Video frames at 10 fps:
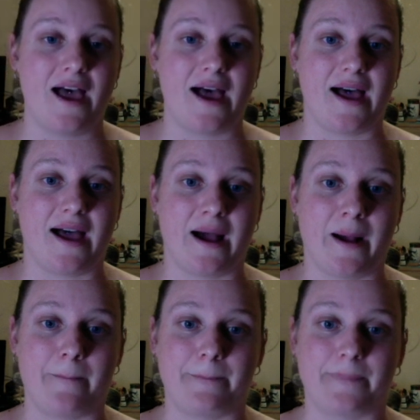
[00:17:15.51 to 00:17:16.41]

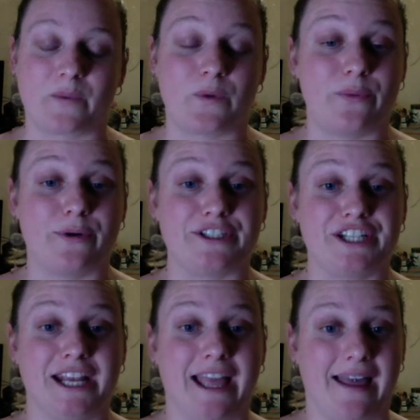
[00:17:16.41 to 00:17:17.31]
while
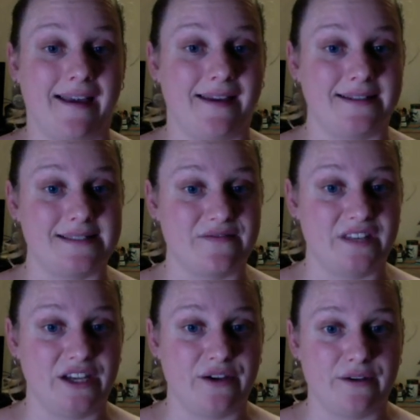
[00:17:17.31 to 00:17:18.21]
watching Hannah's
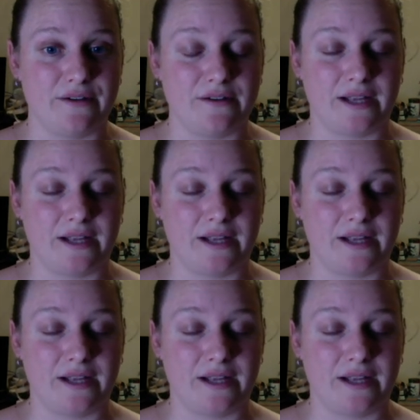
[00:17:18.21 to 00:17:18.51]
video,